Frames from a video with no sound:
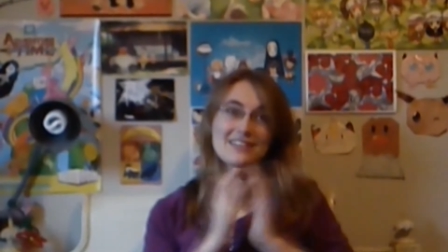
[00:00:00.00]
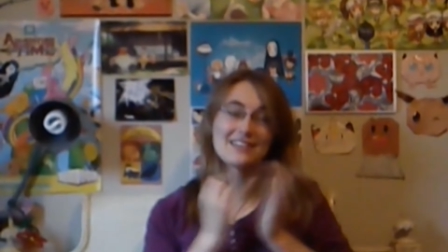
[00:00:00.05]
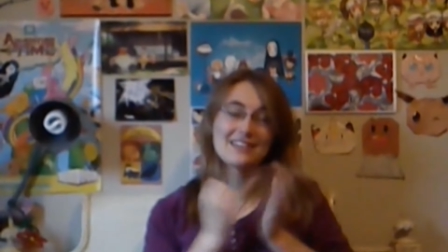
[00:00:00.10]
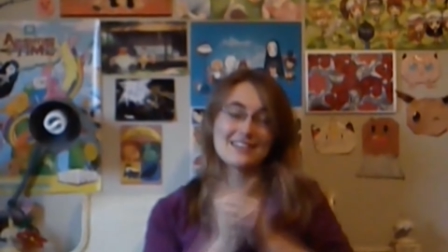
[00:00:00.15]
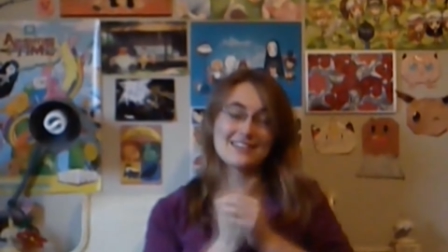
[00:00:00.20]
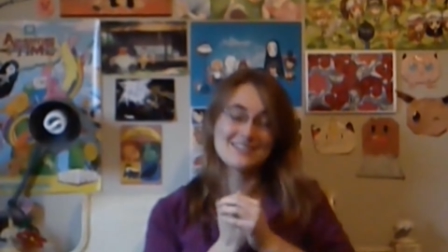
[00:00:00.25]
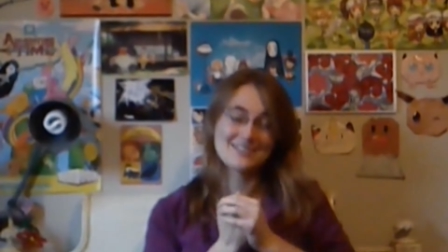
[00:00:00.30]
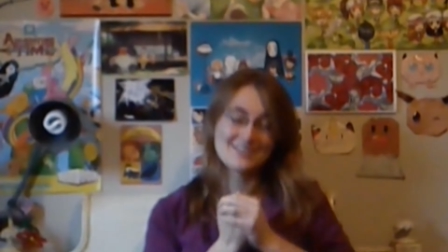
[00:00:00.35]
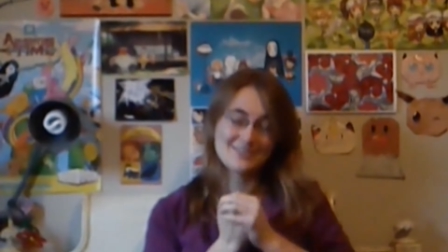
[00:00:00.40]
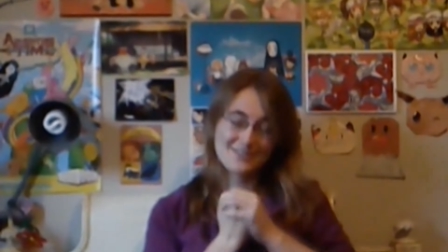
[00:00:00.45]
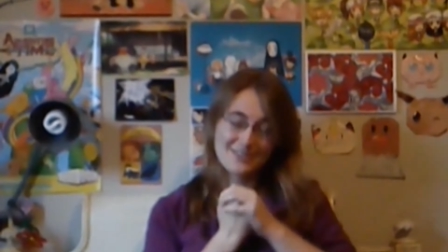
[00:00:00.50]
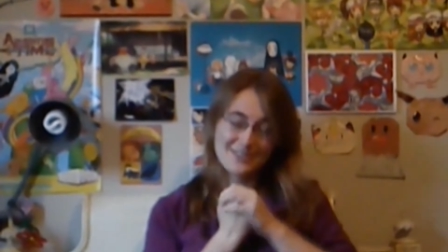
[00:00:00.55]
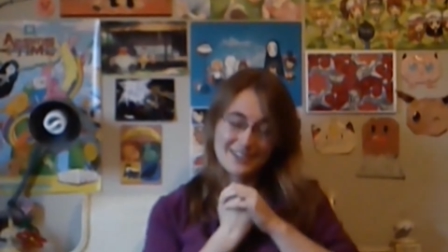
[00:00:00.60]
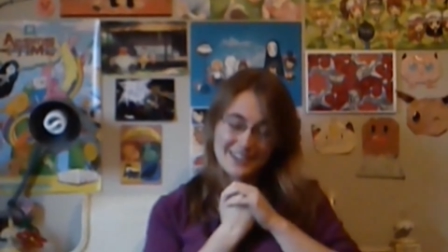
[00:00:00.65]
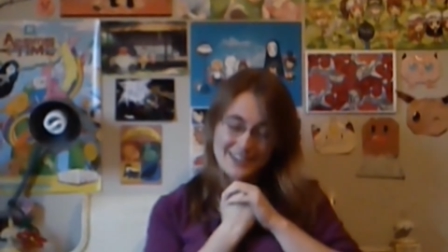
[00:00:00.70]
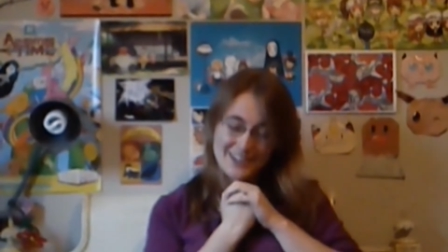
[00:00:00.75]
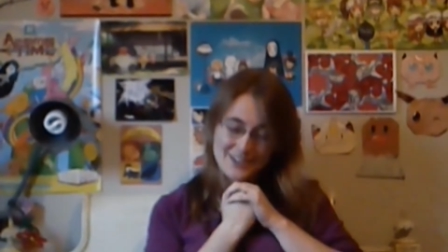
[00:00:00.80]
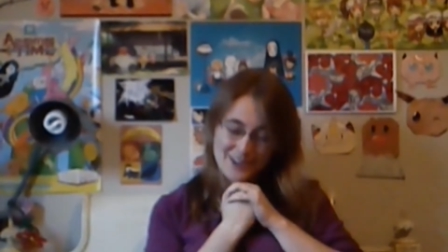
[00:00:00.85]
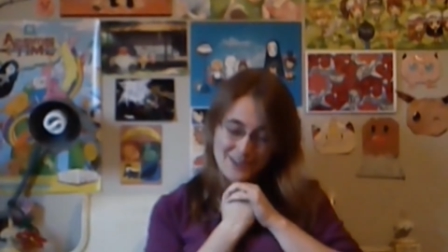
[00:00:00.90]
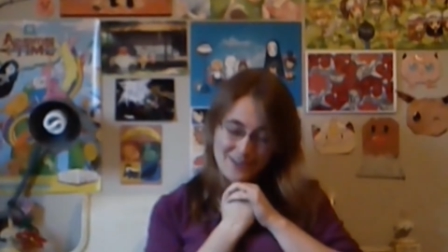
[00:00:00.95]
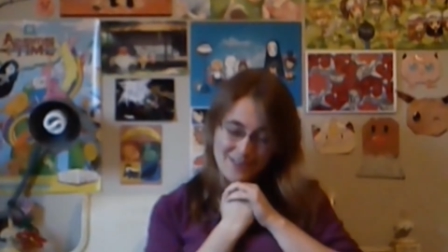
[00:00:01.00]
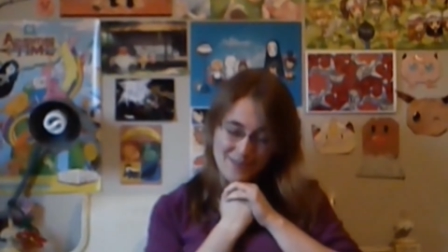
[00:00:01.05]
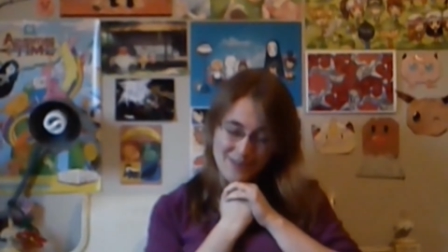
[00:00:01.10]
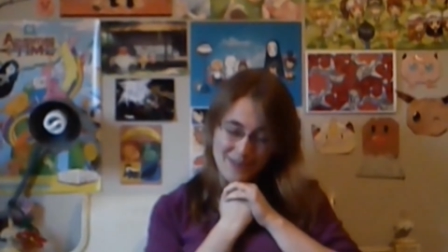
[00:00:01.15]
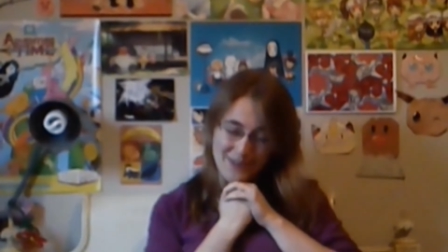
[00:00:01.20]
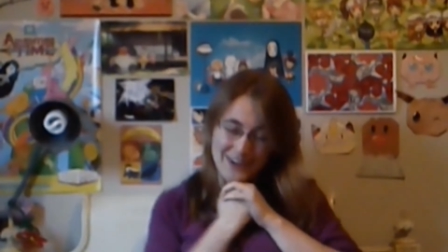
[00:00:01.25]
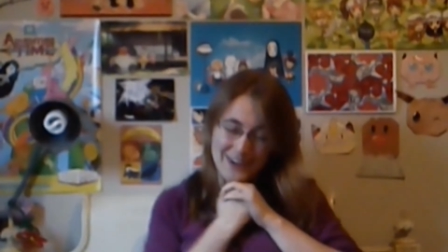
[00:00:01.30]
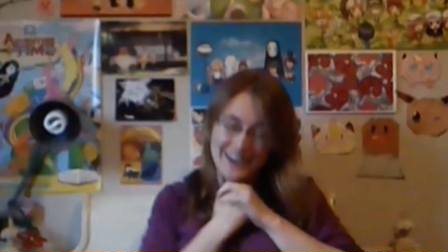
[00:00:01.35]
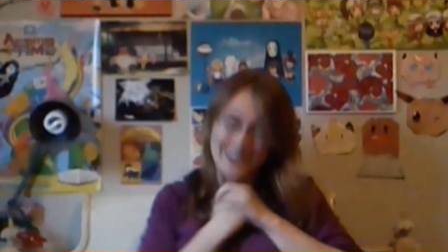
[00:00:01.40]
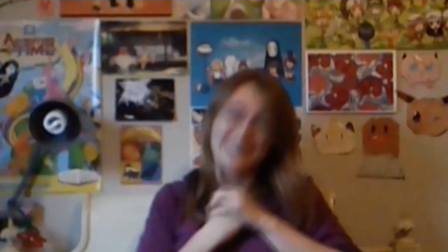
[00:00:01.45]
That just really drove the
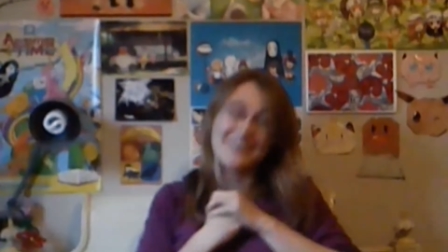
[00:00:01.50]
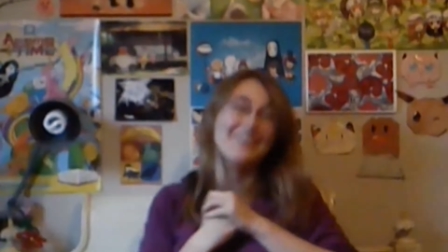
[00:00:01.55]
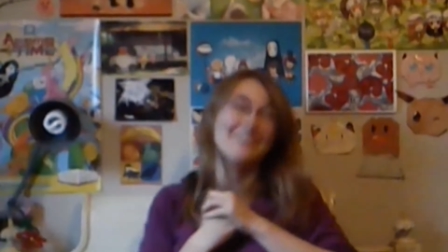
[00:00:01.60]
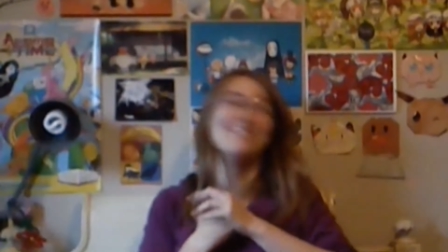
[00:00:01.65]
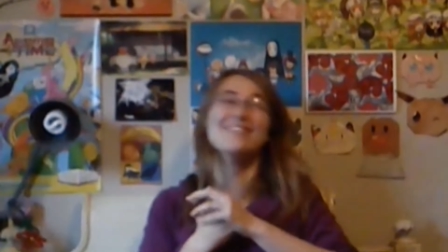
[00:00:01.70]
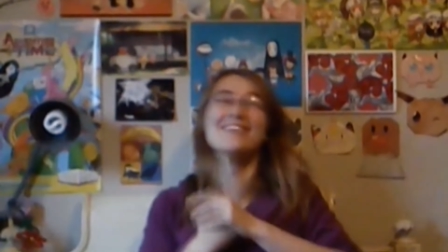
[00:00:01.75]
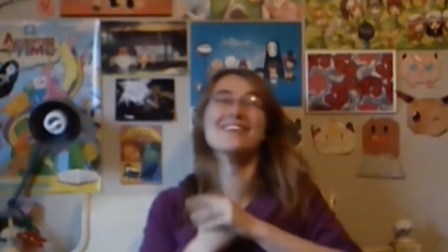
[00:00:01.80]
point home.